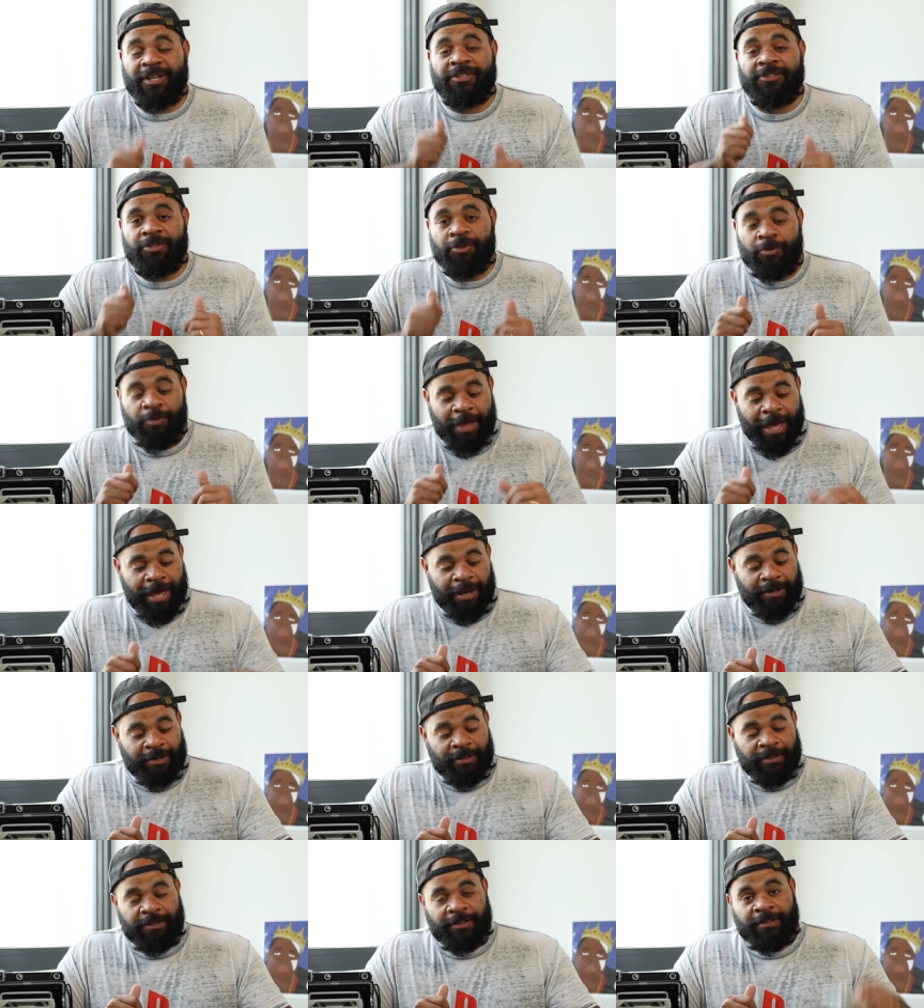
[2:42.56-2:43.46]
can do
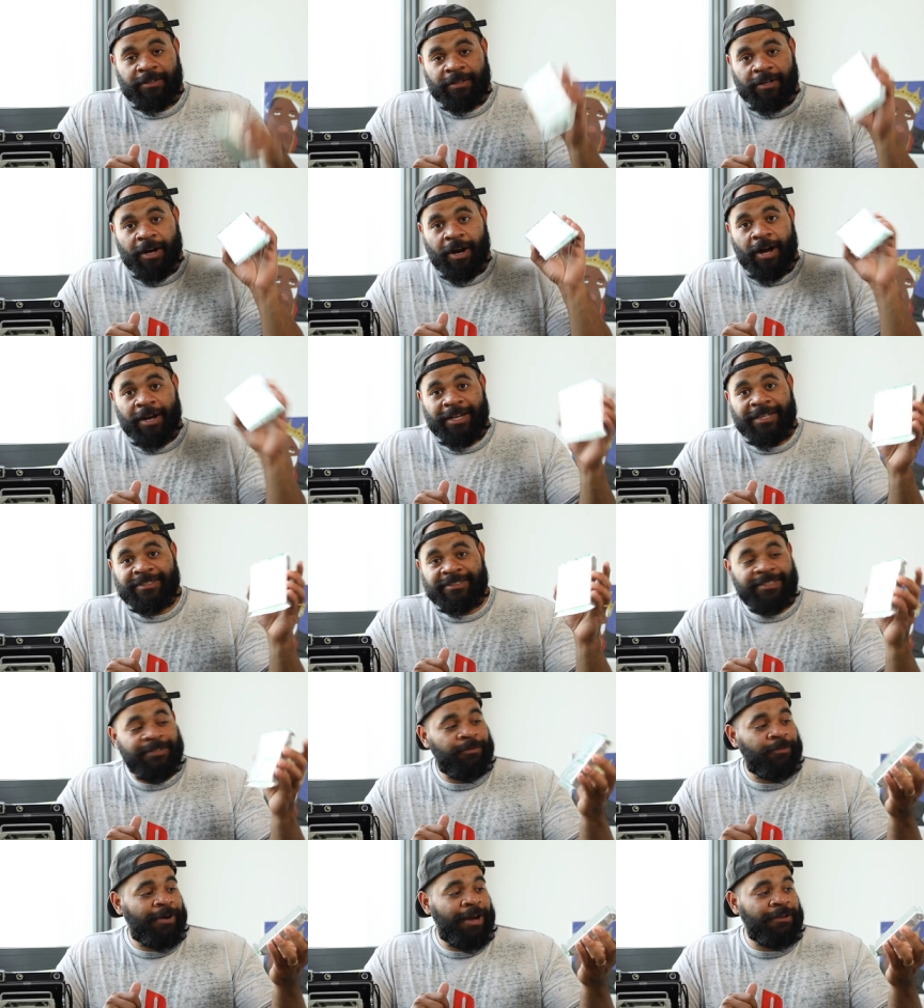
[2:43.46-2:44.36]
that on
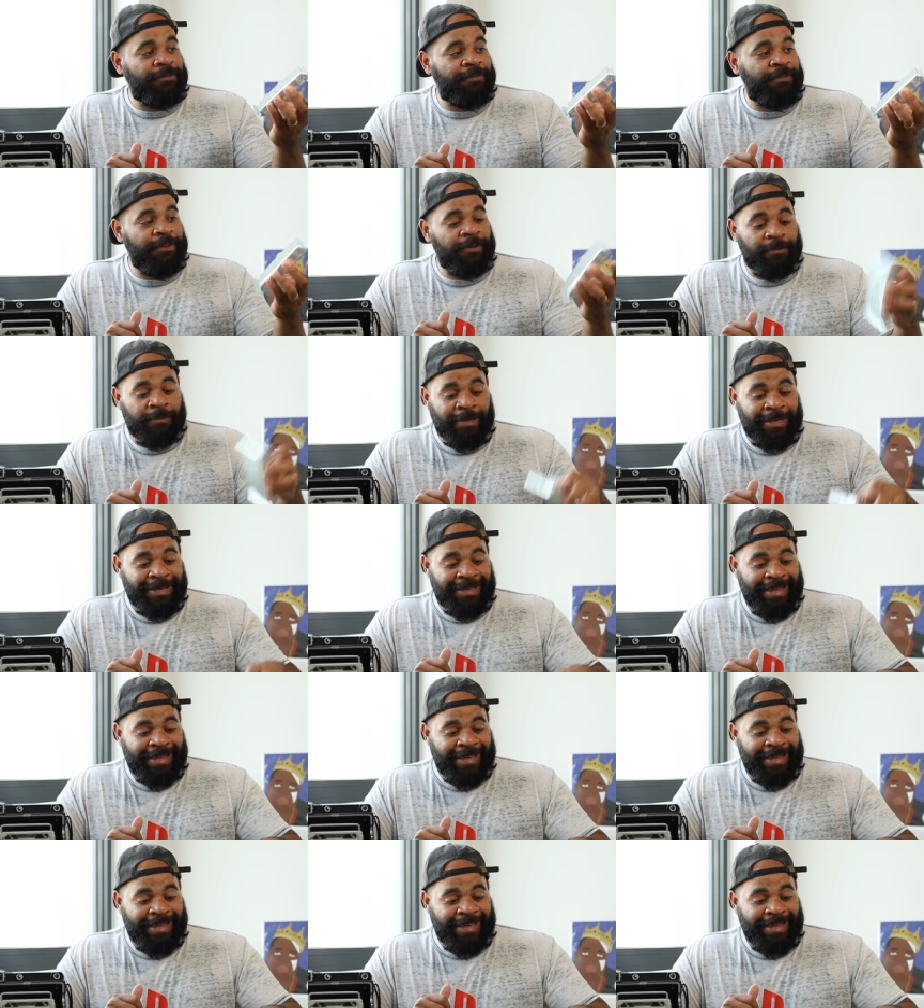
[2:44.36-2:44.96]
instant wide film.